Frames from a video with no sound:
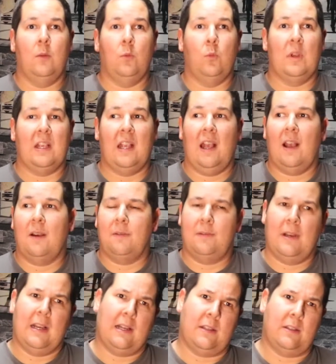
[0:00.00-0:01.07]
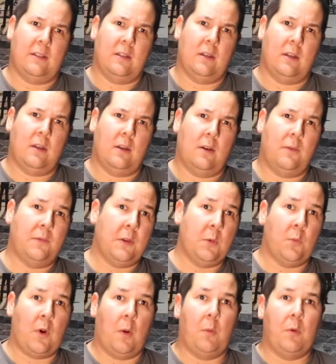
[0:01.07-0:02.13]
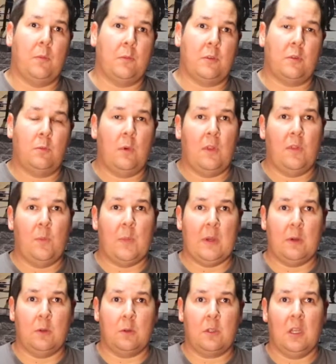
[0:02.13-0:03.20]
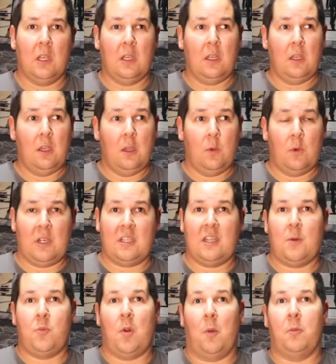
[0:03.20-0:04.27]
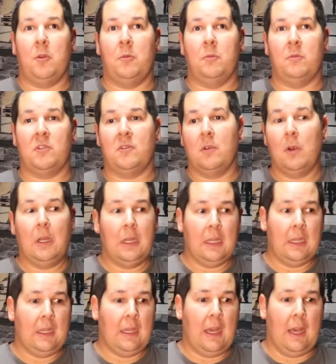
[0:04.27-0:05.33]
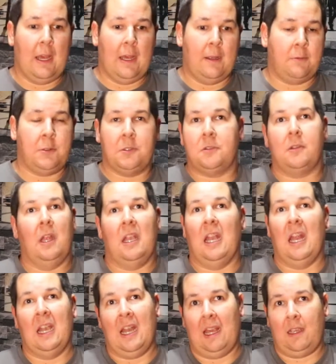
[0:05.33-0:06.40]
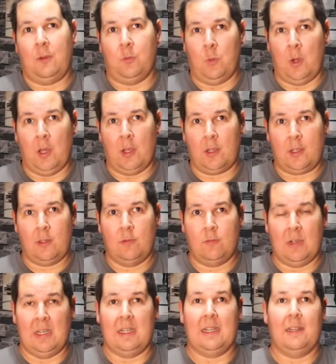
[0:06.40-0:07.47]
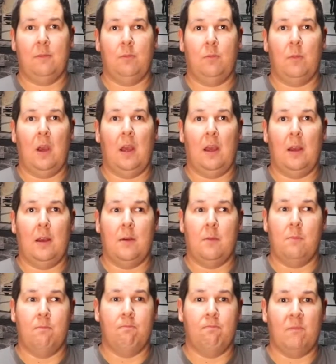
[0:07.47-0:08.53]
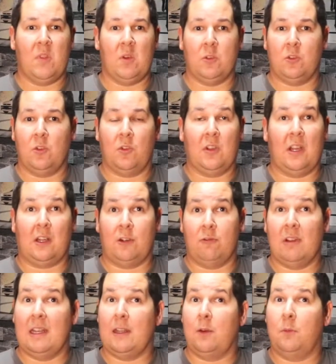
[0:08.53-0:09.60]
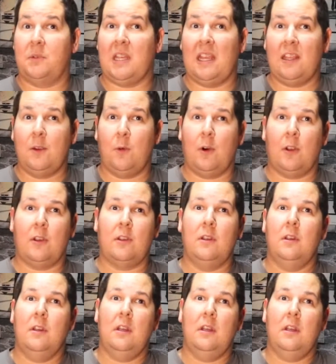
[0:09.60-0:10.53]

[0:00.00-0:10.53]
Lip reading: We have had a few problems with the build. When I say problems, just a lack of work really. There was nothing I could really update you on,